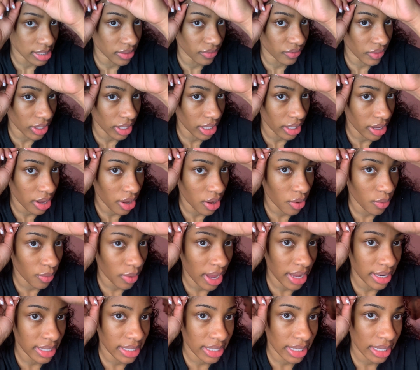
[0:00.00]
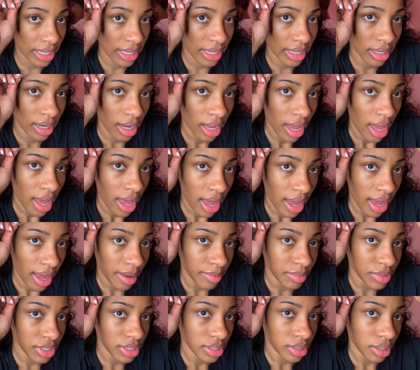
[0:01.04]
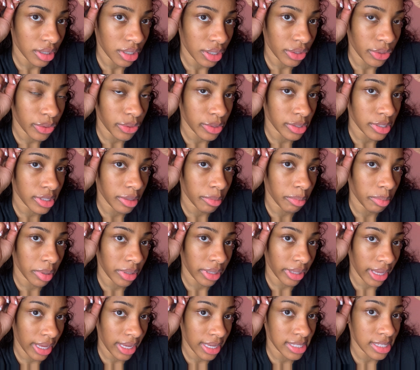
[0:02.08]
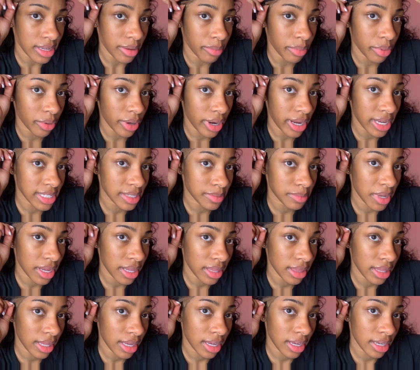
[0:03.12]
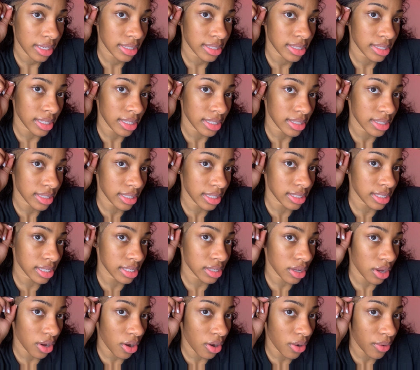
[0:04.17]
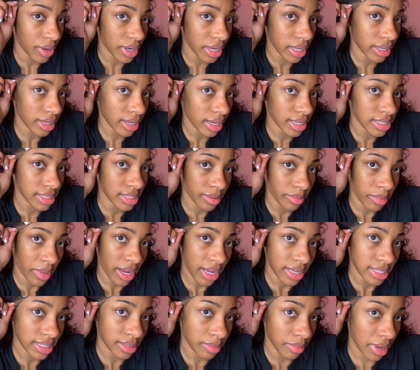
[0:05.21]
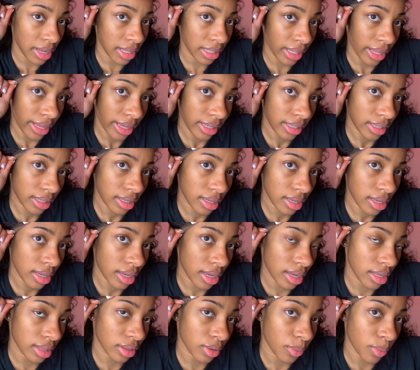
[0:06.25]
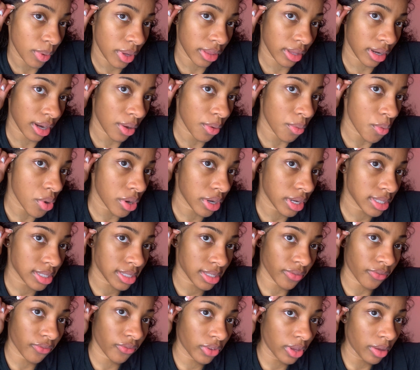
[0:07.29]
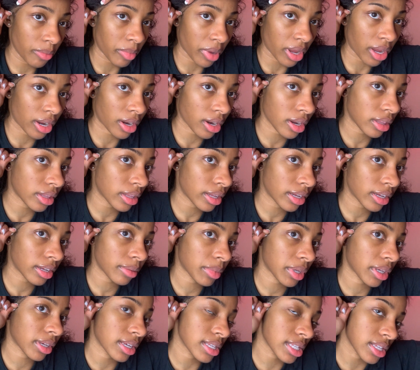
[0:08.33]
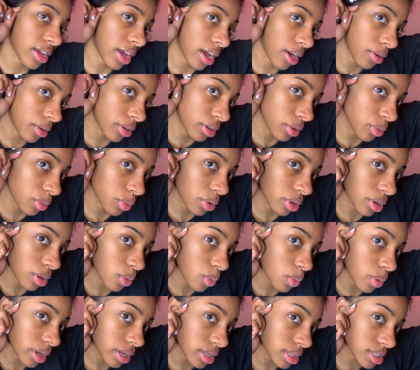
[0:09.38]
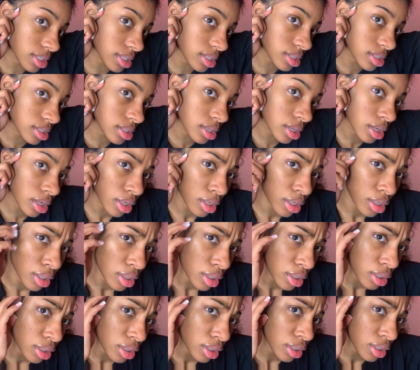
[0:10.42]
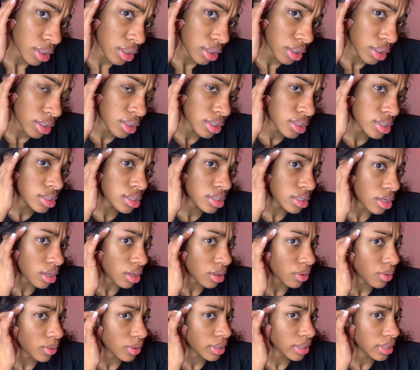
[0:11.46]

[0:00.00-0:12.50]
video I did, I'm just gonna use the place and press method, since this is already customized to my liking and the way that I want it to fit my hairline, because I already wore it once. So